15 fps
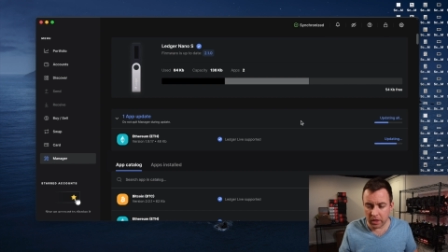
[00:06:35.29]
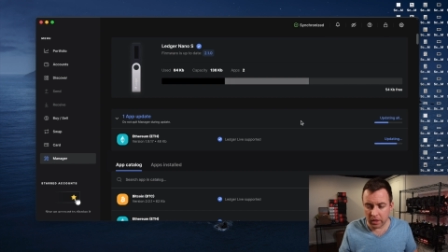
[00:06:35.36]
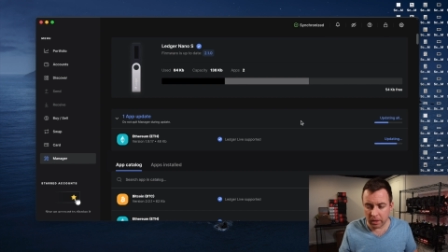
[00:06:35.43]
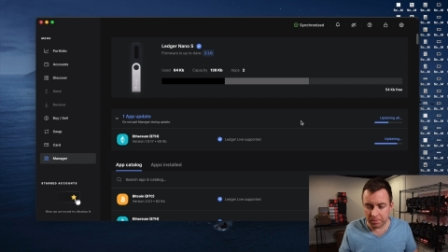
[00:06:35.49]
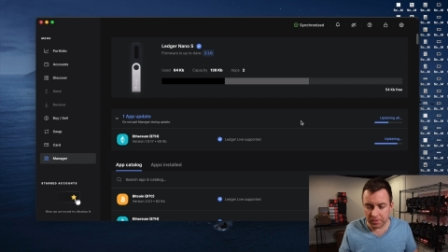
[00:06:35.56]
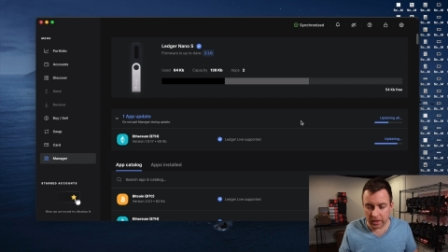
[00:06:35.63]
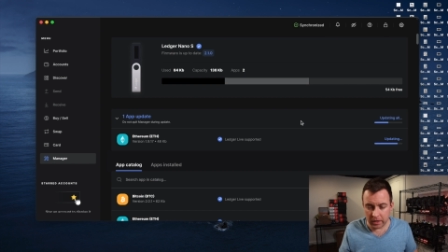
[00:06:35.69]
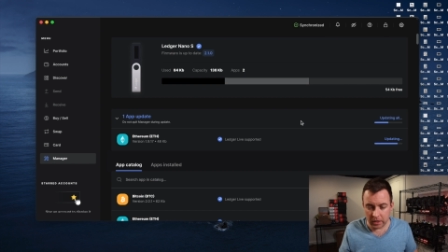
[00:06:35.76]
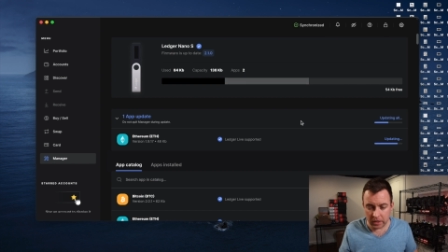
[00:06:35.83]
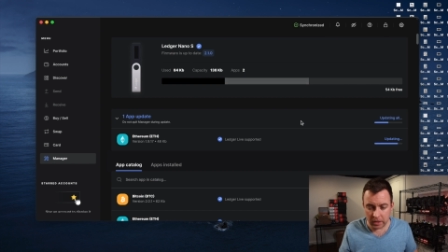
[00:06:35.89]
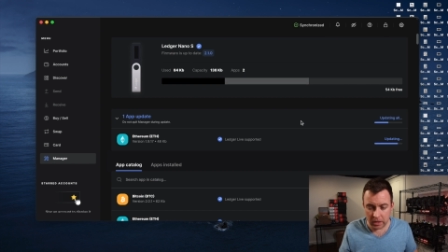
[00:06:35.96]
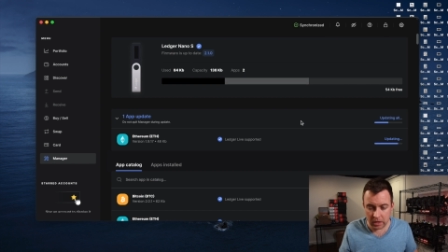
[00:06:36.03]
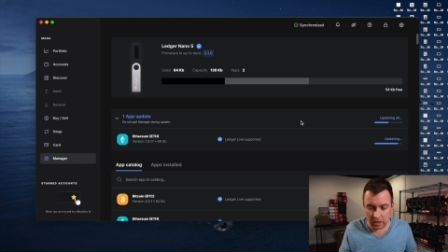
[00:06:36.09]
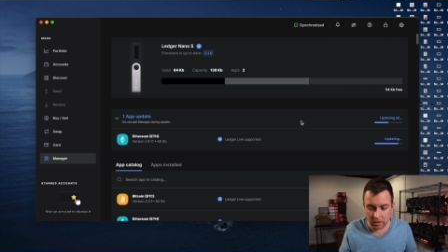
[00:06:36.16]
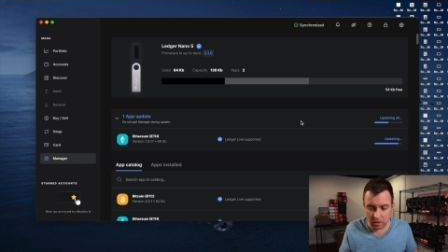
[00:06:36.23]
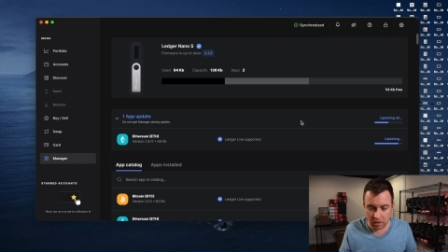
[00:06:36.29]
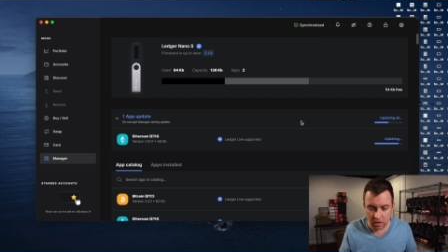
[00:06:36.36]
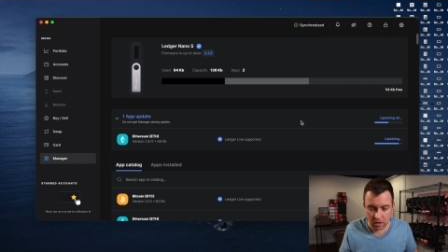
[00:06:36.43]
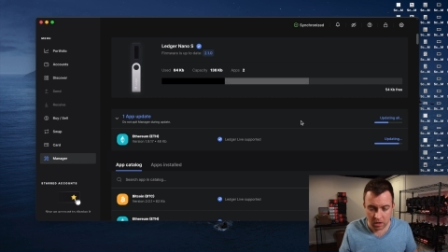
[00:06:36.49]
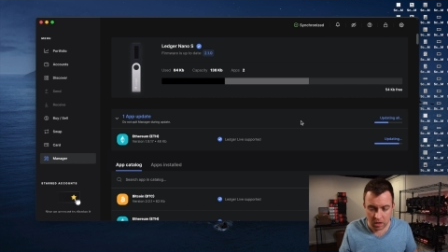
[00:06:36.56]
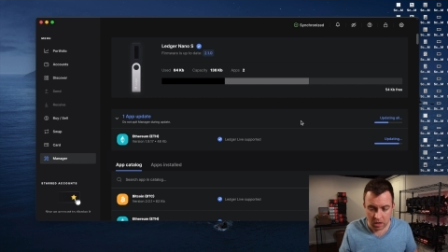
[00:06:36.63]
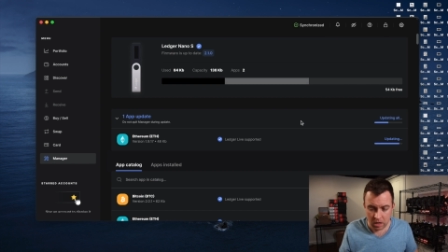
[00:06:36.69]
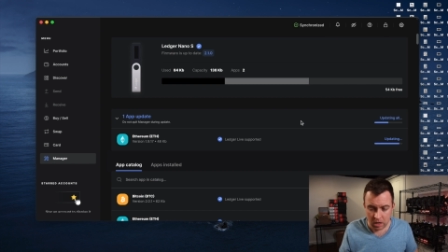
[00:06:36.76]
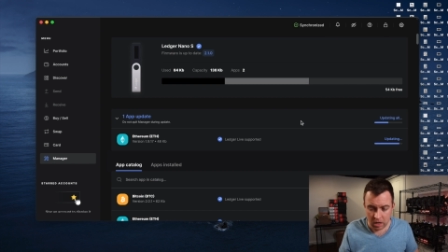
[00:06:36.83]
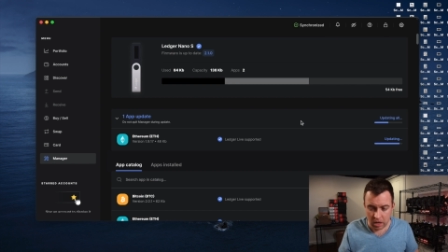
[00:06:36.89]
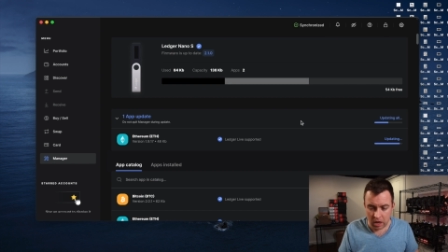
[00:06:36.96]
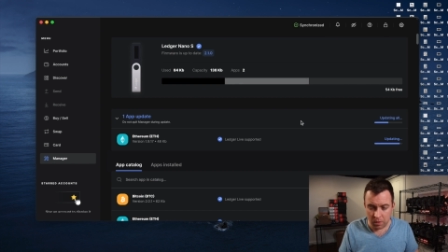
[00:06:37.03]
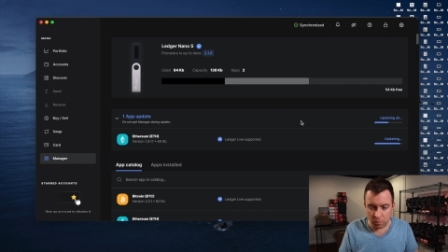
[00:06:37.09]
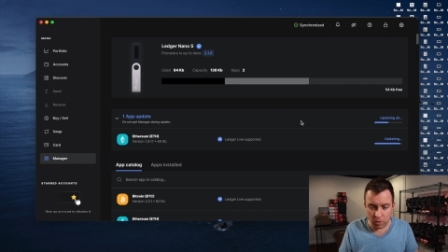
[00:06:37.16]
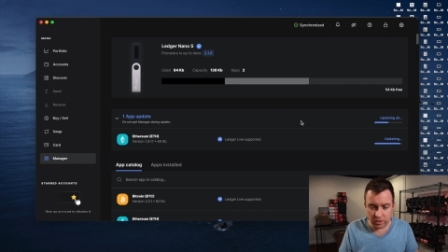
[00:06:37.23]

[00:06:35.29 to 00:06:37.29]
done updating here. And